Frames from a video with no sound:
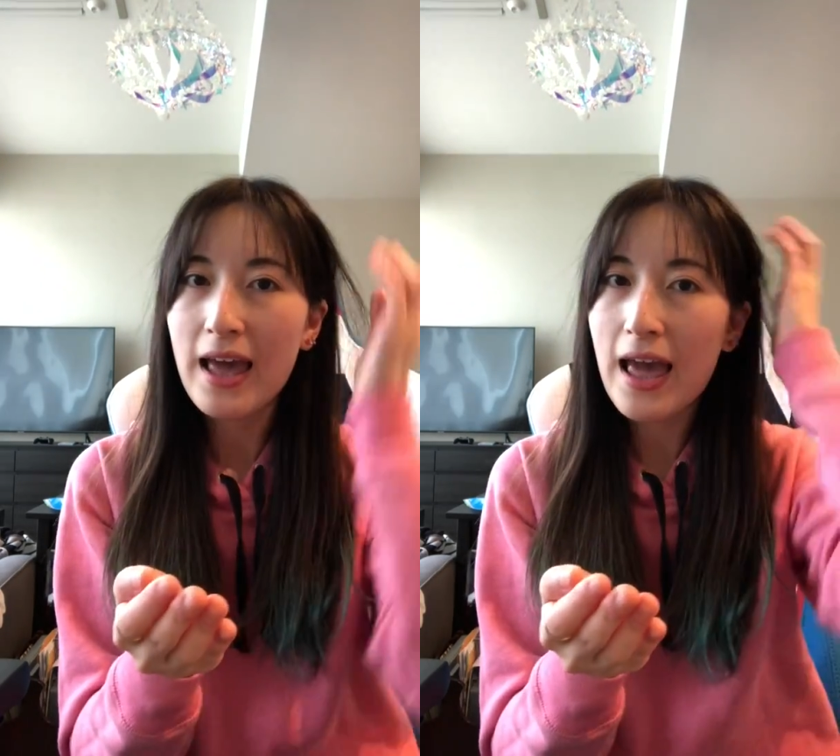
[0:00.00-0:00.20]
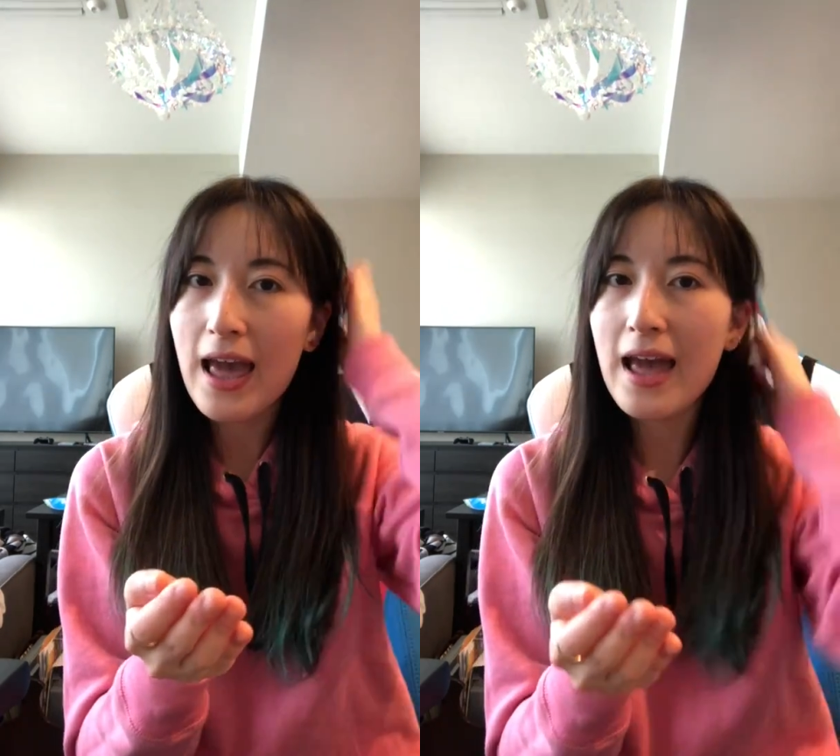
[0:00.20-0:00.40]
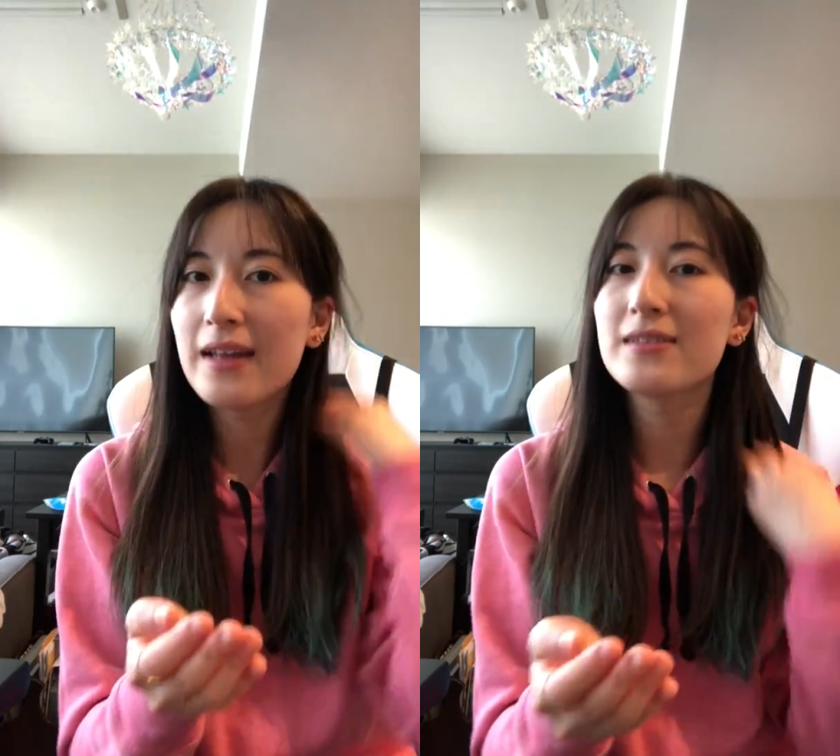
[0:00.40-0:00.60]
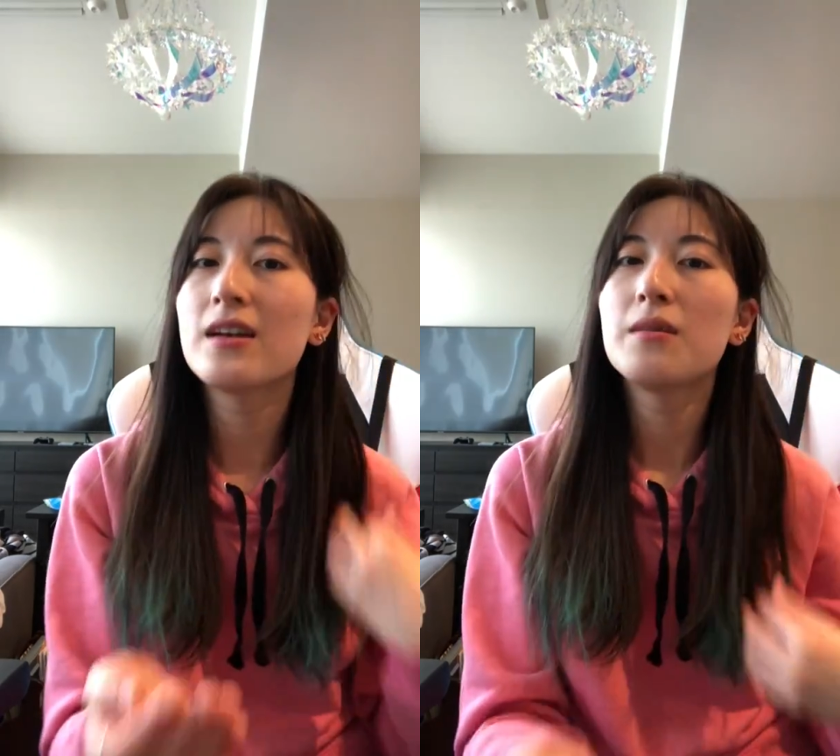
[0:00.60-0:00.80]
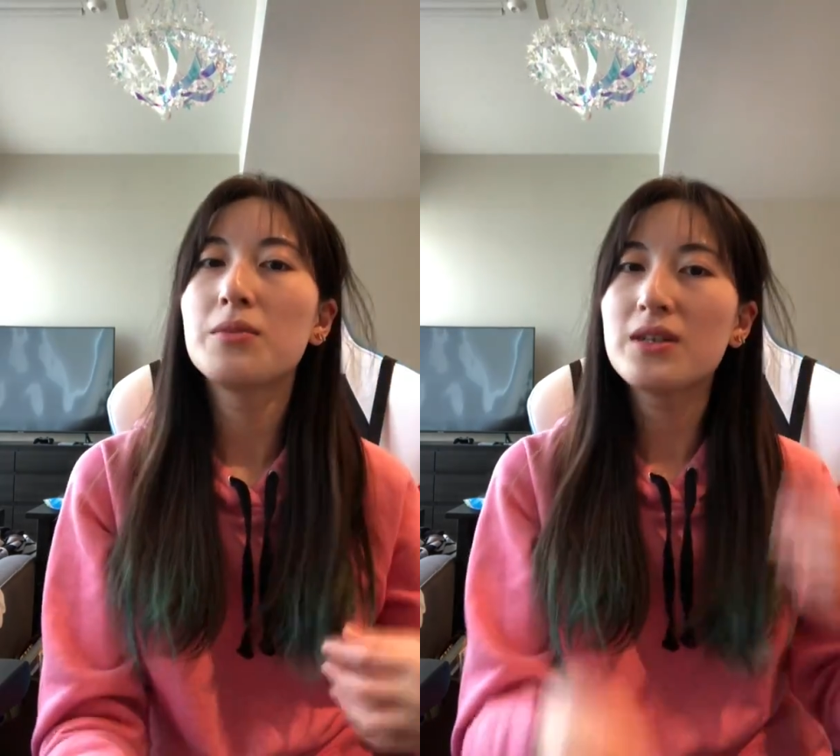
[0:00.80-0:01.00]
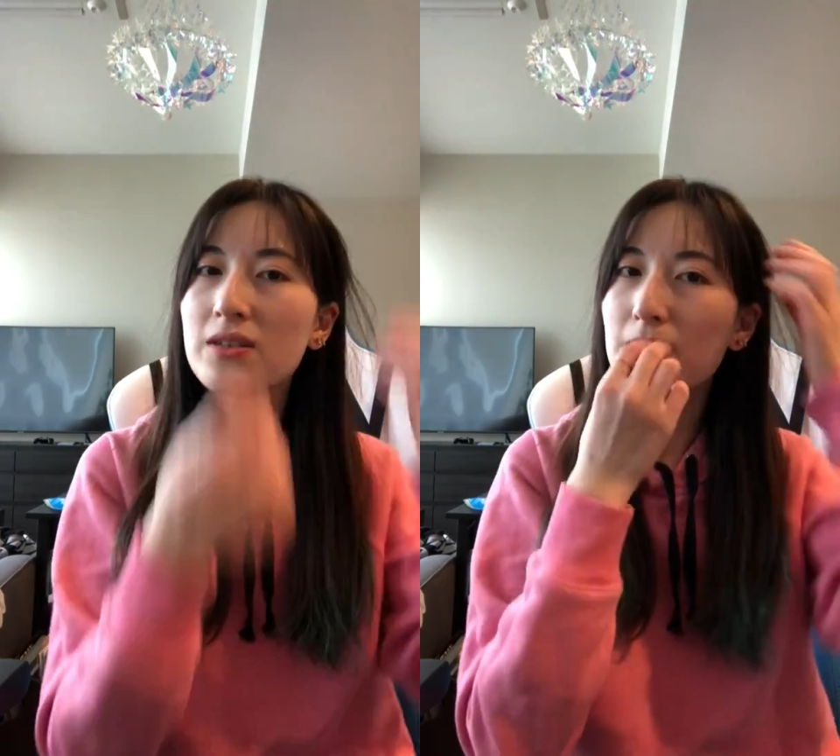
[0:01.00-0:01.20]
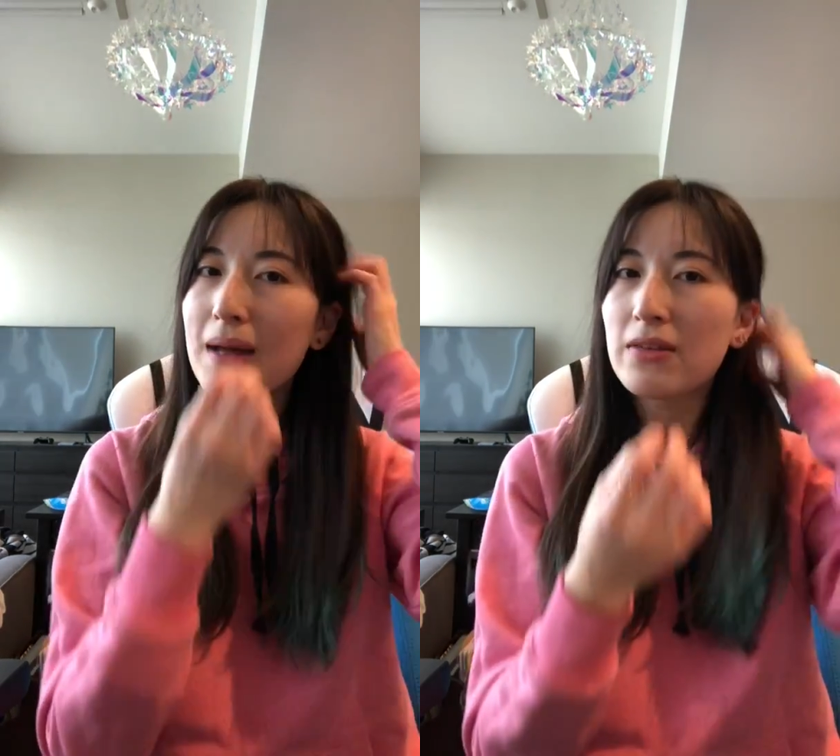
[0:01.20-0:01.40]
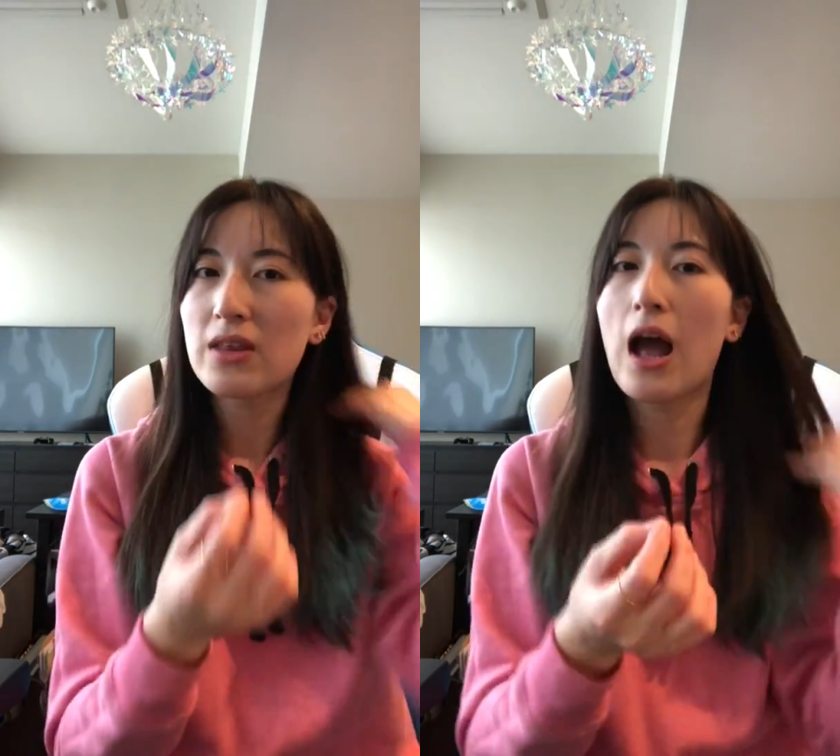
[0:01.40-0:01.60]
and put in your
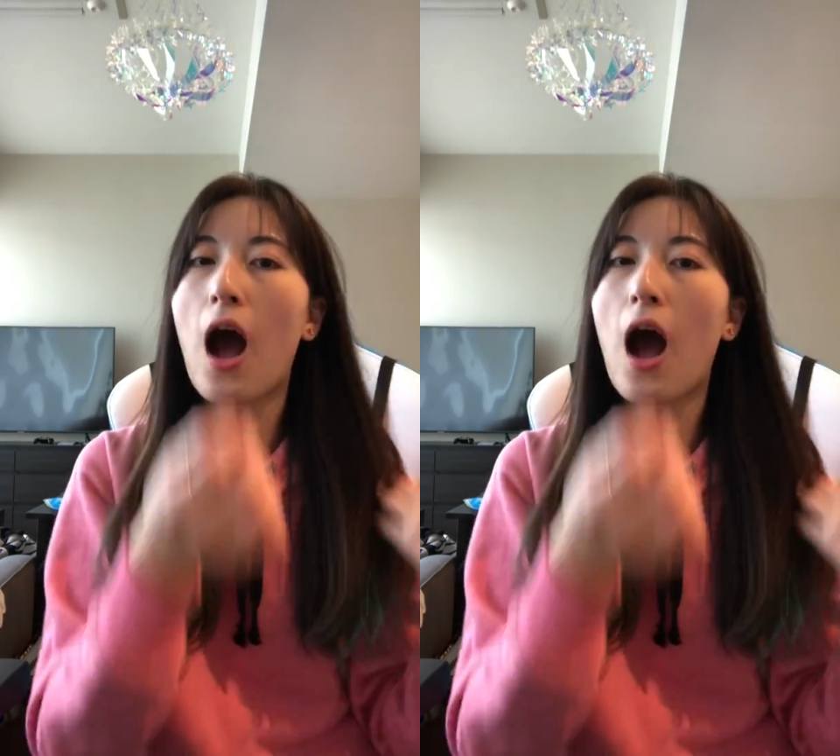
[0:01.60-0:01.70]
mask